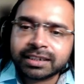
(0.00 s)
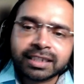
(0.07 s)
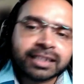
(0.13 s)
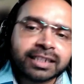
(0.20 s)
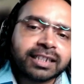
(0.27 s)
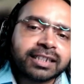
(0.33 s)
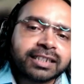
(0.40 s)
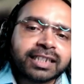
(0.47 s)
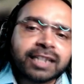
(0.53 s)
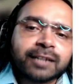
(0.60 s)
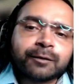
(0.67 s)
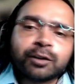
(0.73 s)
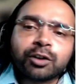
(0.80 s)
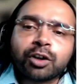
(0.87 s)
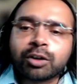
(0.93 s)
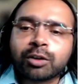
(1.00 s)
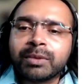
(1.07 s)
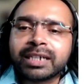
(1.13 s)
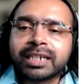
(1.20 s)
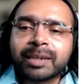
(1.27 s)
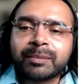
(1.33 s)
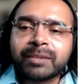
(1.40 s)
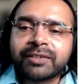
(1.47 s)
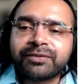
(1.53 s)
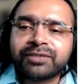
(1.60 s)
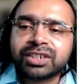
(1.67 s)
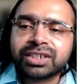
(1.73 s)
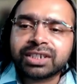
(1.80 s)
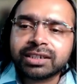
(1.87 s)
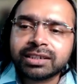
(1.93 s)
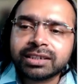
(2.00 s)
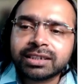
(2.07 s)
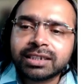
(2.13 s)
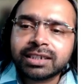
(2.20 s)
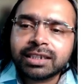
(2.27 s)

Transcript: DTD stands for document type definitions.